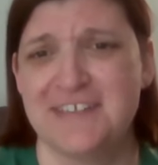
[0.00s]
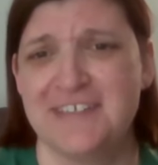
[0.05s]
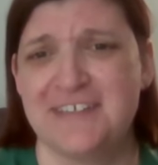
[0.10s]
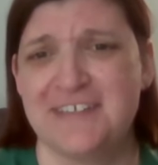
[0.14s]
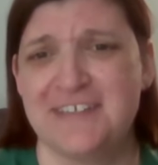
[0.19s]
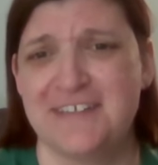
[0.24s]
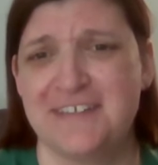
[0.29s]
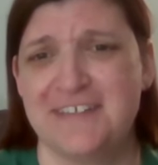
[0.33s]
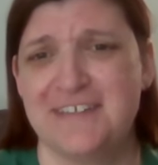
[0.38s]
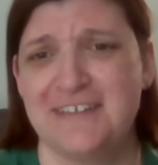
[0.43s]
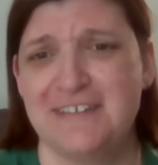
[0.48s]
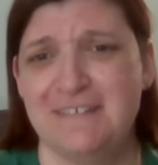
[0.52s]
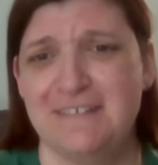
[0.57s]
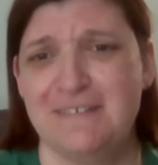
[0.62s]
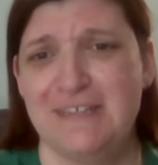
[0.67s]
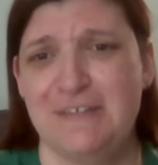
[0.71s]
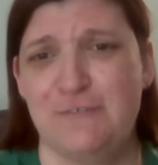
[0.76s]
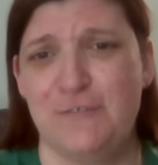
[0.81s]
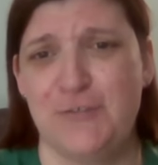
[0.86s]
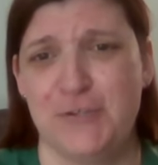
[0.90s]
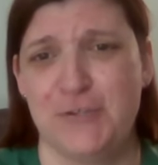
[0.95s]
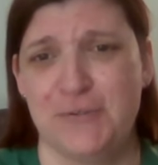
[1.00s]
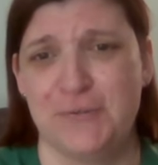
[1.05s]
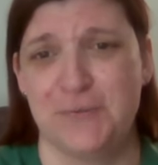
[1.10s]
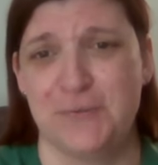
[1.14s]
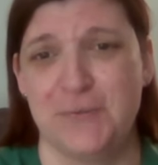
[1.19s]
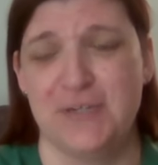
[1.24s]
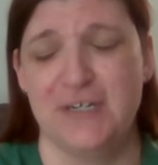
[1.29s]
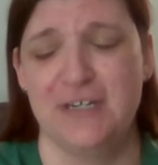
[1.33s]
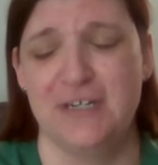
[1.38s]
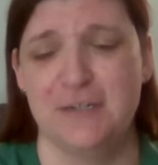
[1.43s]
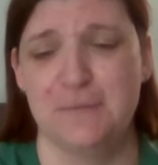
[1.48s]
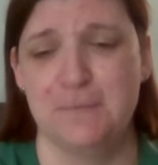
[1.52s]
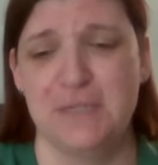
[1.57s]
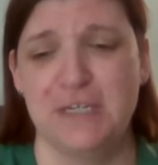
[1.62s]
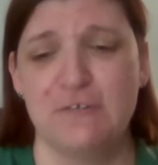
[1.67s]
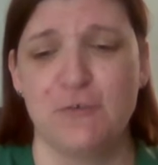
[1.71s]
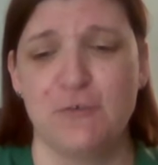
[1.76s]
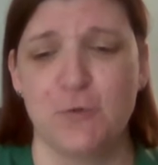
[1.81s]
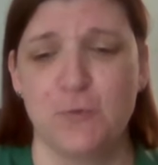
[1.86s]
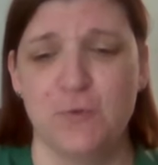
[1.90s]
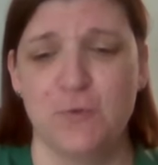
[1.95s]
And if you
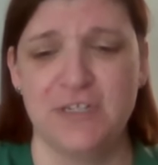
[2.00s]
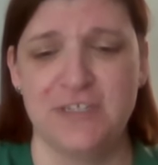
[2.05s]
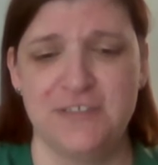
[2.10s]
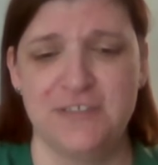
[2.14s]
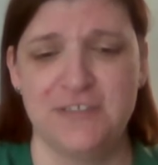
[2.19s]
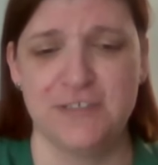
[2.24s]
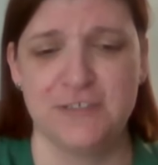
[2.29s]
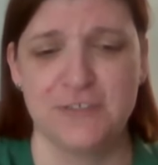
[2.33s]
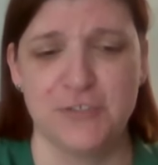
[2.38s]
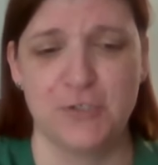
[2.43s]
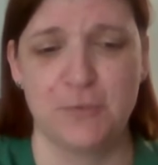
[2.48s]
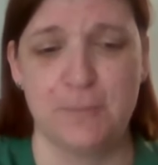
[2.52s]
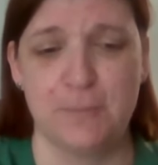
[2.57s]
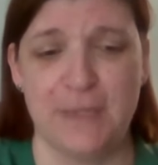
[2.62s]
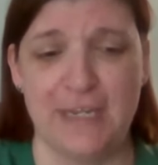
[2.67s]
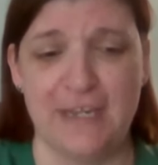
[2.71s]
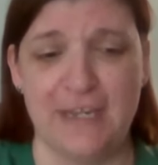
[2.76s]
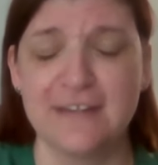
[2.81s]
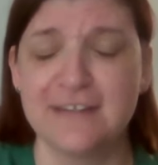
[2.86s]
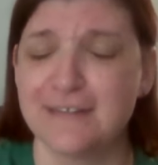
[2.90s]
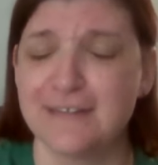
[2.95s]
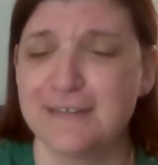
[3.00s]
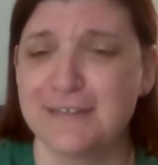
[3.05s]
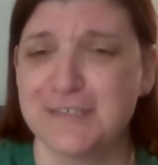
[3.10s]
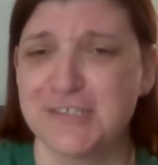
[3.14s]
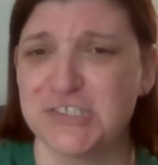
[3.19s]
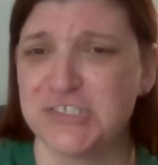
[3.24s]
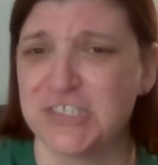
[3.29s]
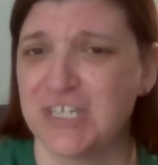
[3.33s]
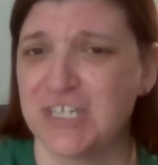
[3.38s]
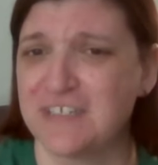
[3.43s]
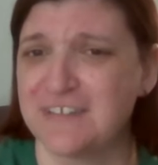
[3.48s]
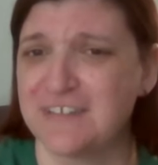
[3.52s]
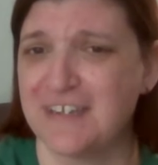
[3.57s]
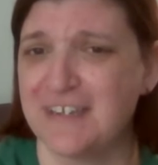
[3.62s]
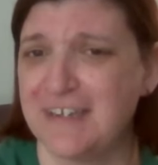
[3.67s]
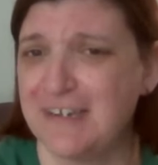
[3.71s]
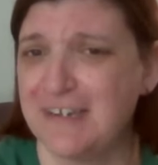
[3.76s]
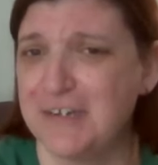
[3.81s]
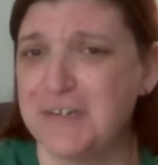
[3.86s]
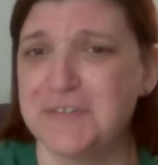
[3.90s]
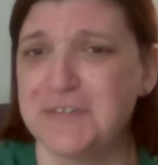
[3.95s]
ever wanted to look back and check that
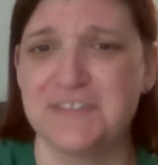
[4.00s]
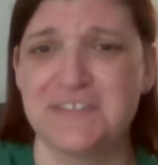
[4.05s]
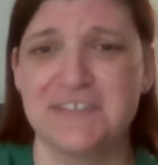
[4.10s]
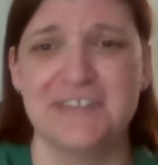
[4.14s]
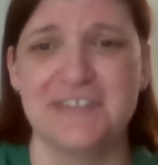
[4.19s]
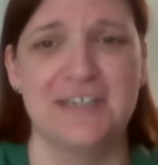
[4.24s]
out,